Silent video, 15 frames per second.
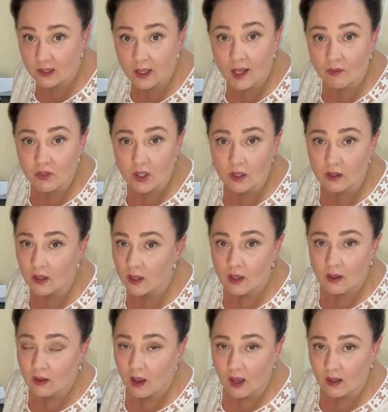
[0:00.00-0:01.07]
loved it.
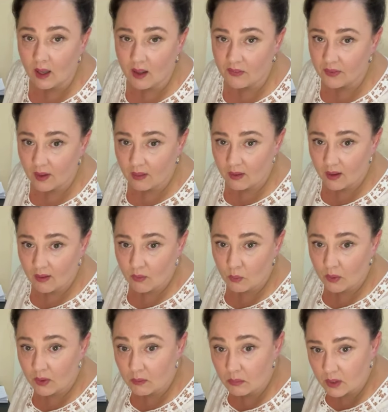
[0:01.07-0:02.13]
I can't say the F
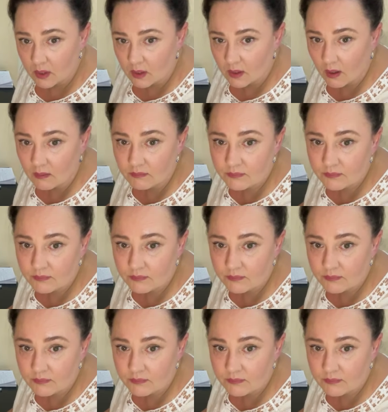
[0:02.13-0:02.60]
word, but you know.